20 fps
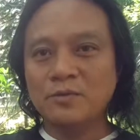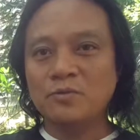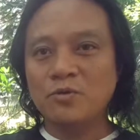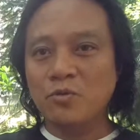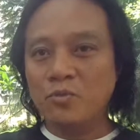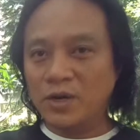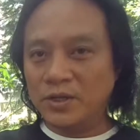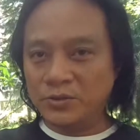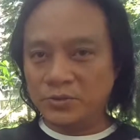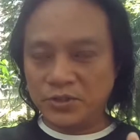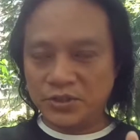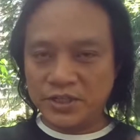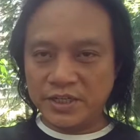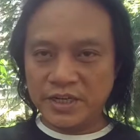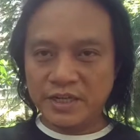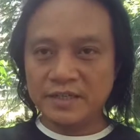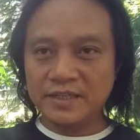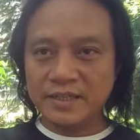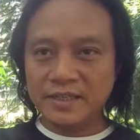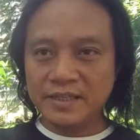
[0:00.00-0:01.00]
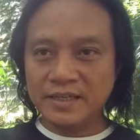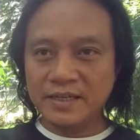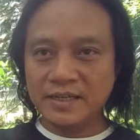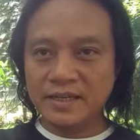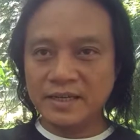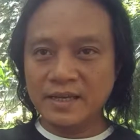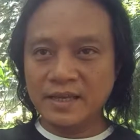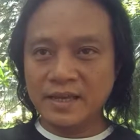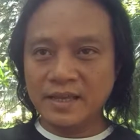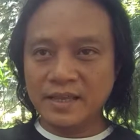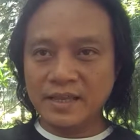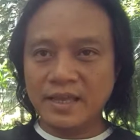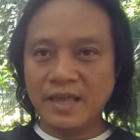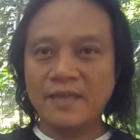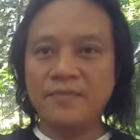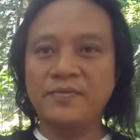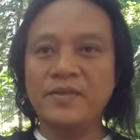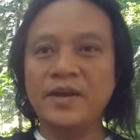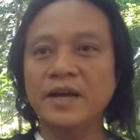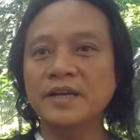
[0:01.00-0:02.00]
we want to share it,
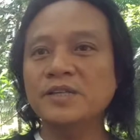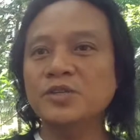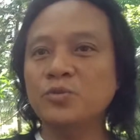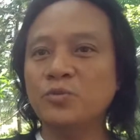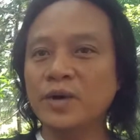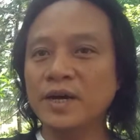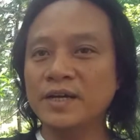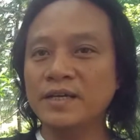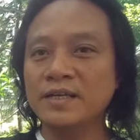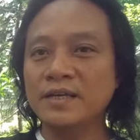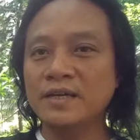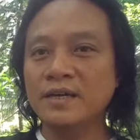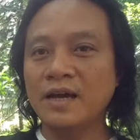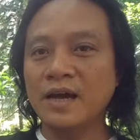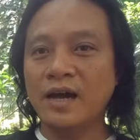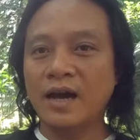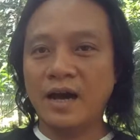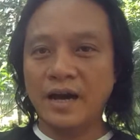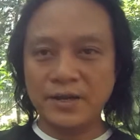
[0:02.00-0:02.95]
and that is why I